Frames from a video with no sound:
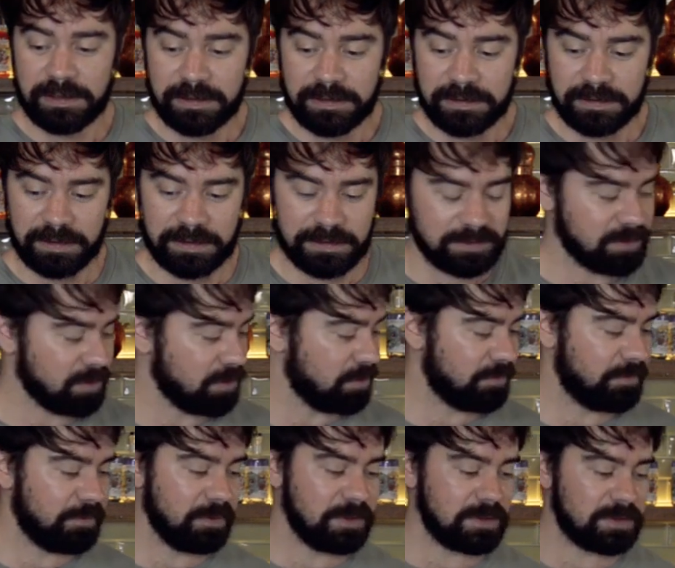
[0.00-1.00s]
Okay, so
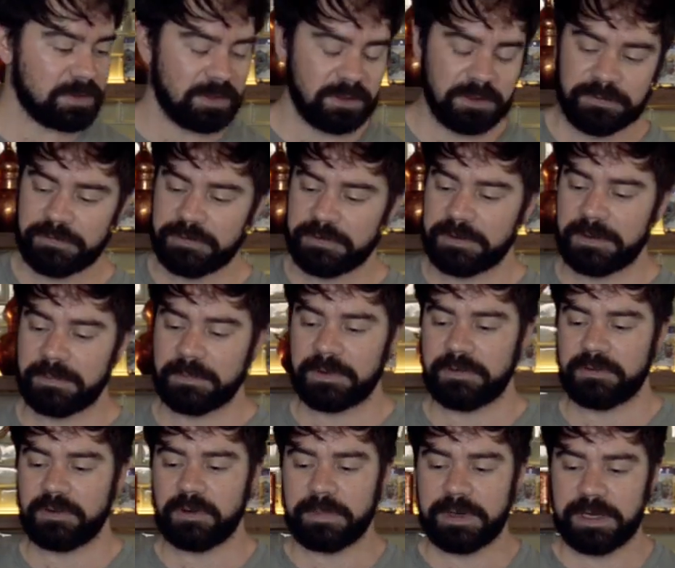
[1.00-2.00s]
first off,
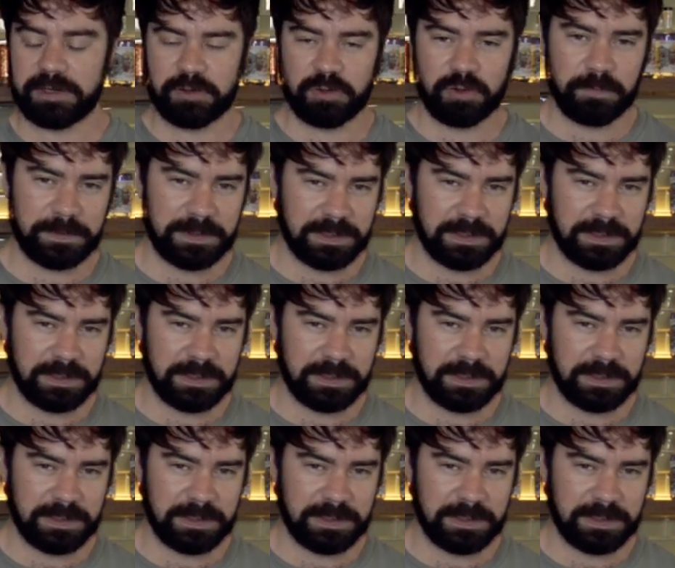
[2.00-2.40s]
got my coupe